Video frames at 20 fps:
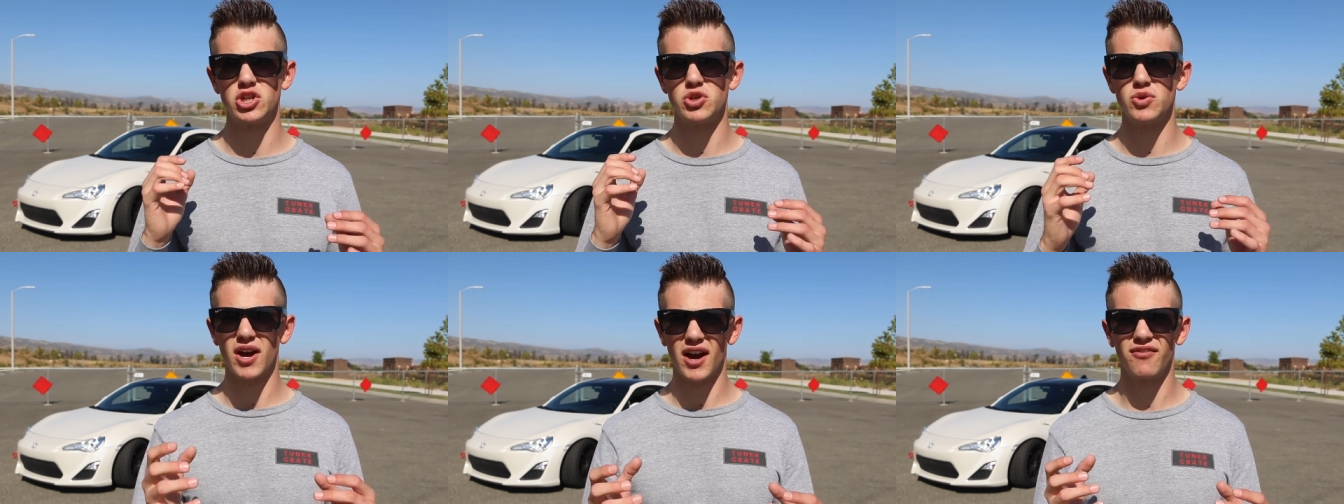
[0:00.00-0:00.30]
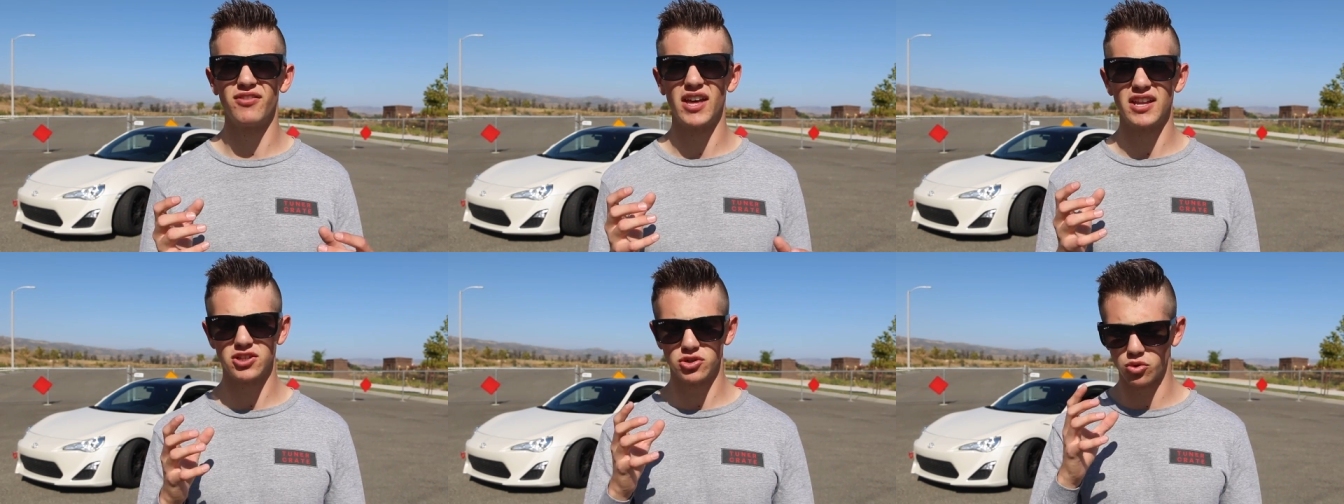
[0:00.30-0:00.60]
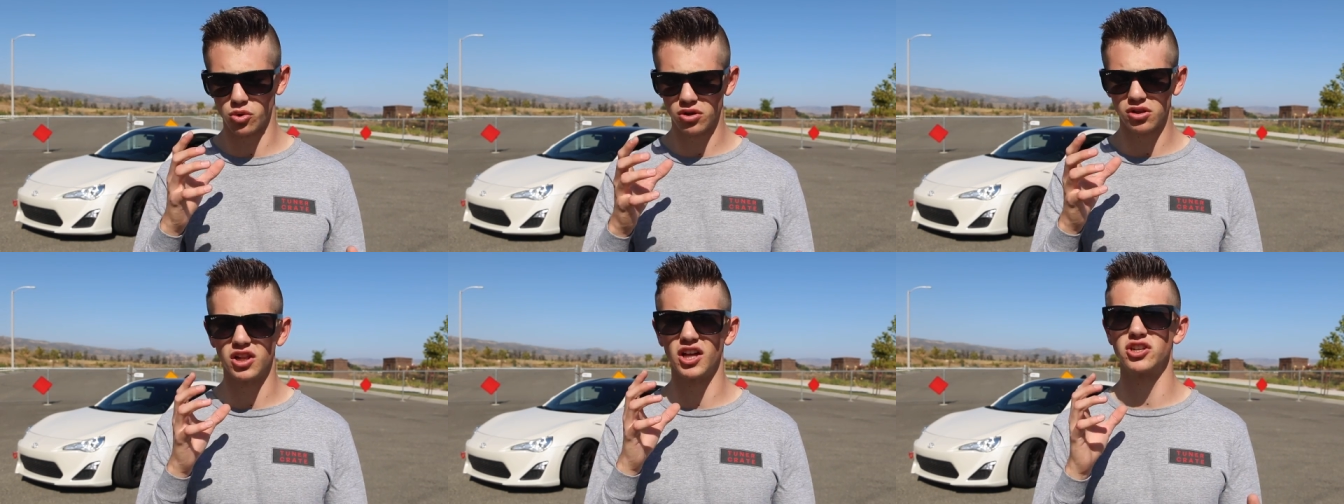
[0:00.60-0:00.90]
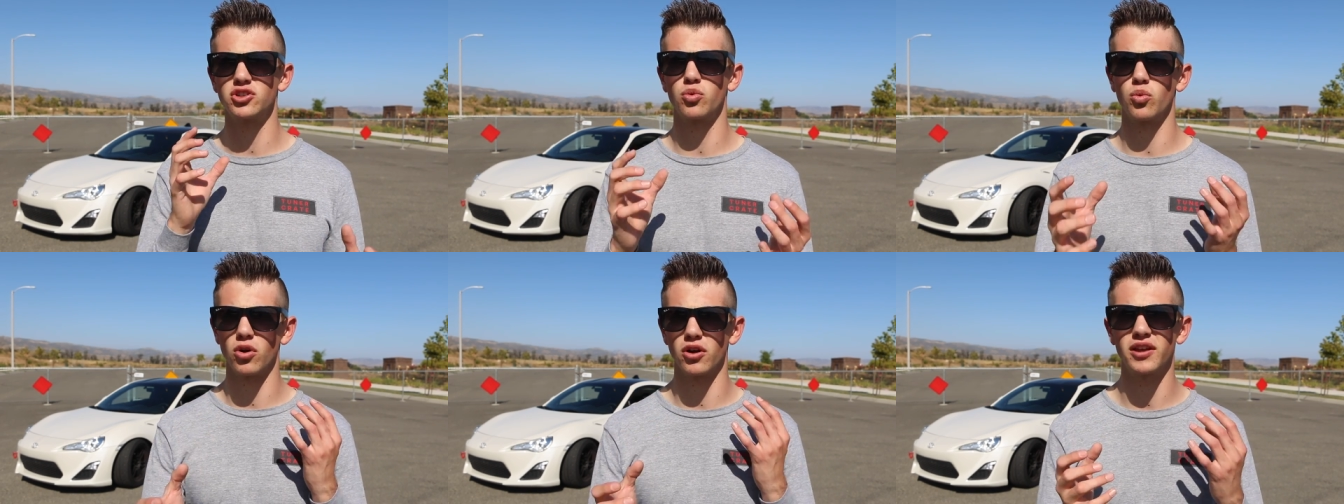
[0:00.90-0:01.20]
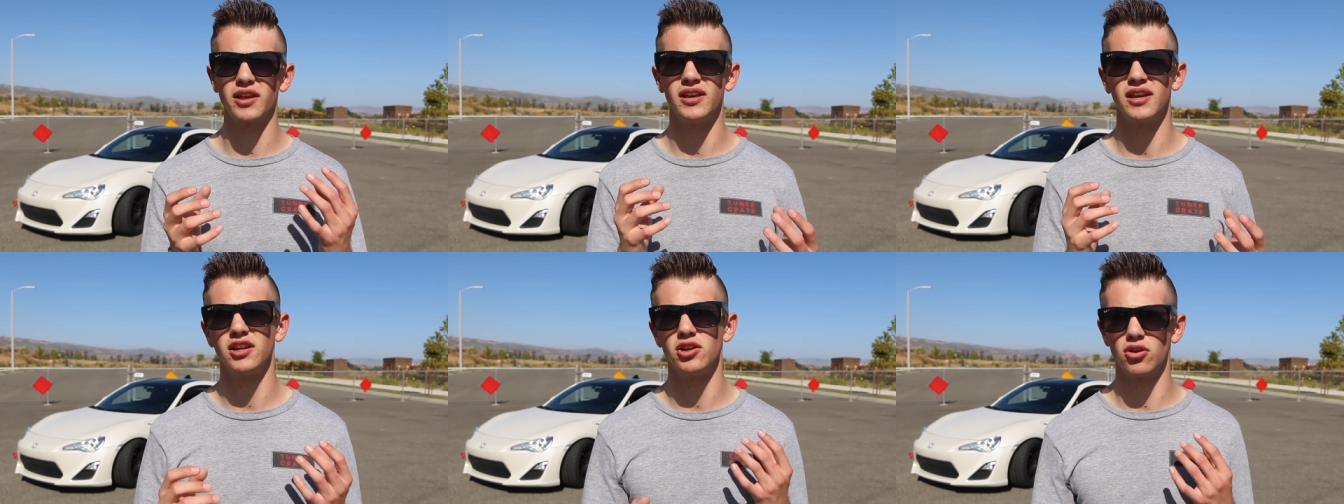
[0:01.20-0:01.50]
You have that dual clutch
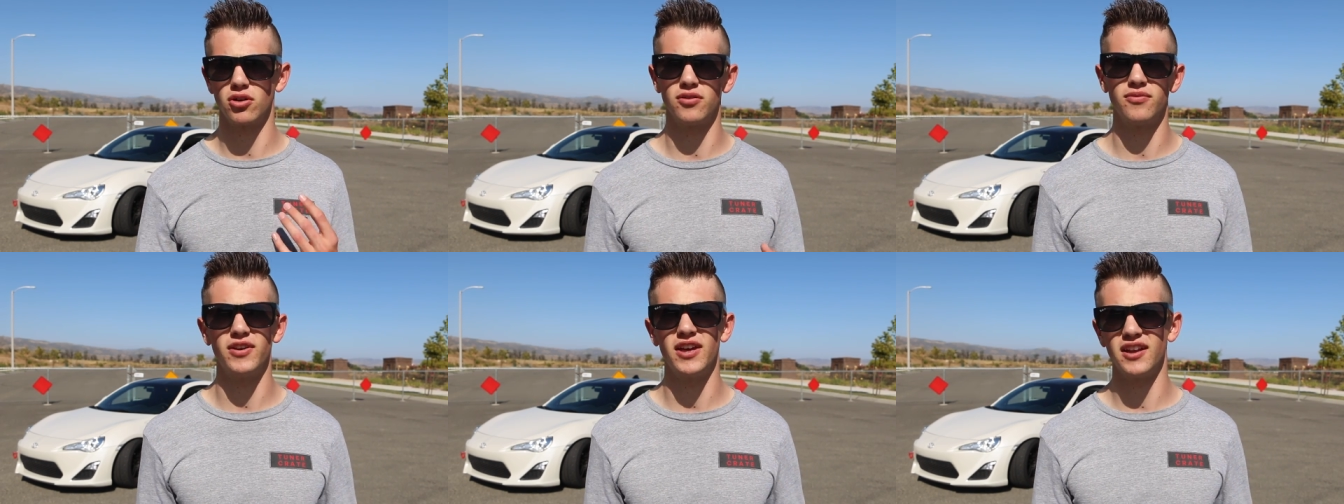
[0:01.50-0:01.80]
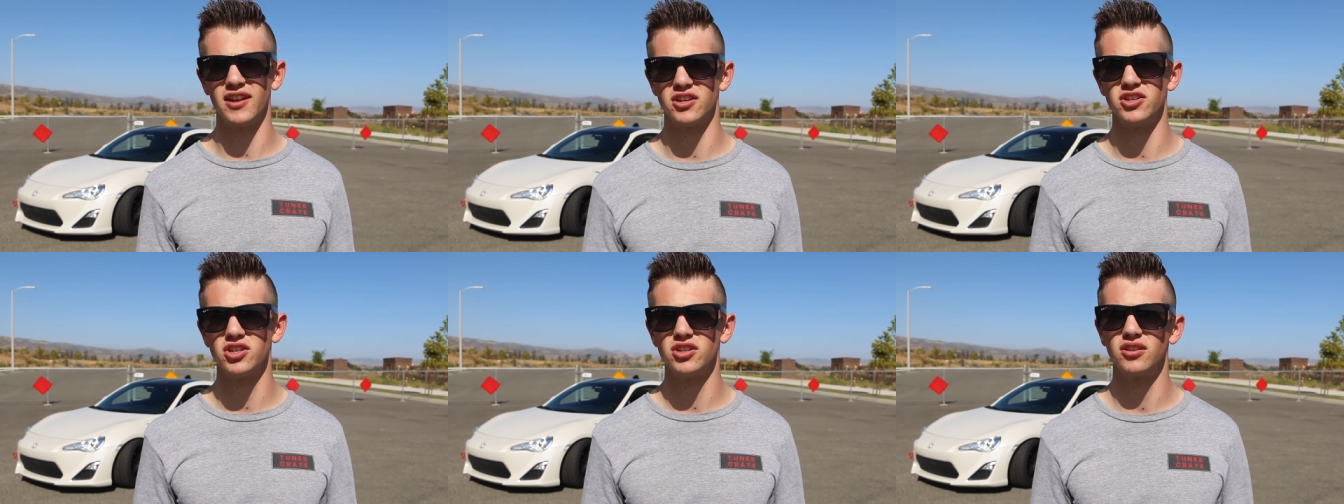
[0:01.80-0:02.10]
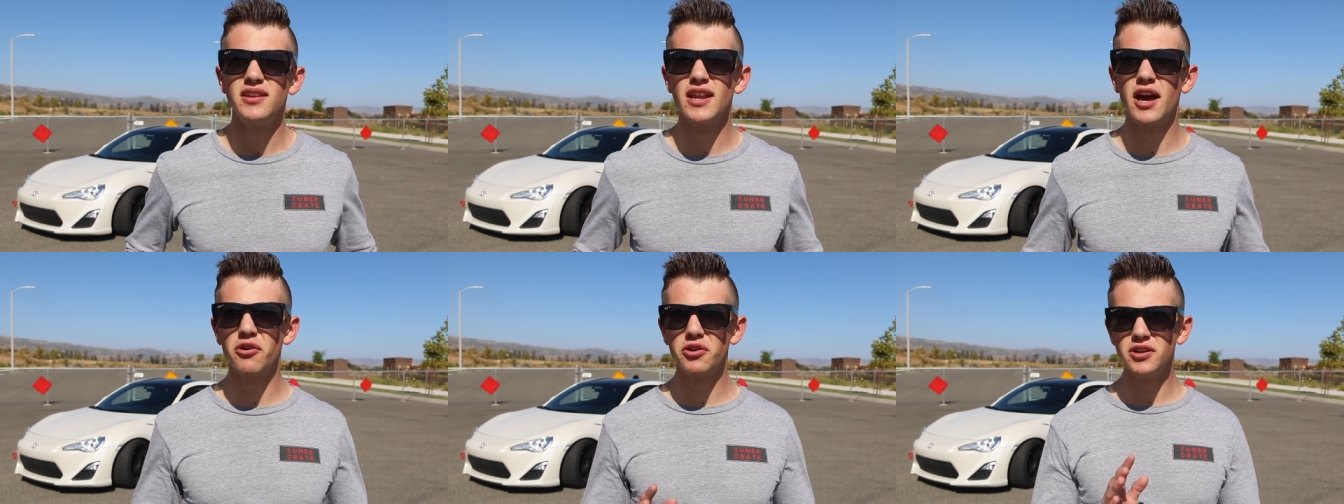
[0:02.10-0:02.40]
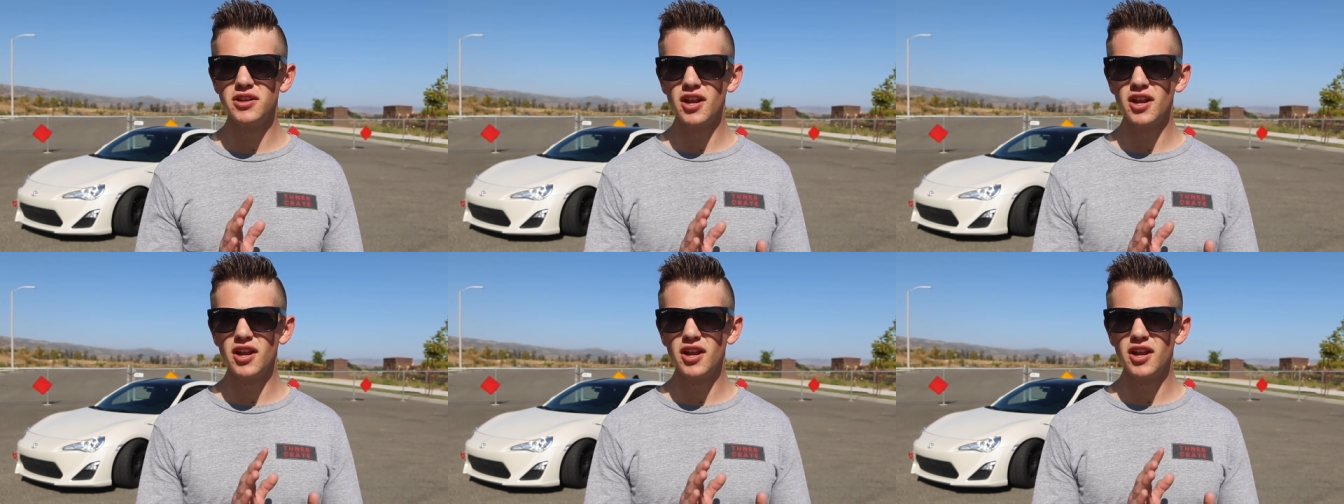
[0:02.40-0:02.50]
working in your advantage. Now,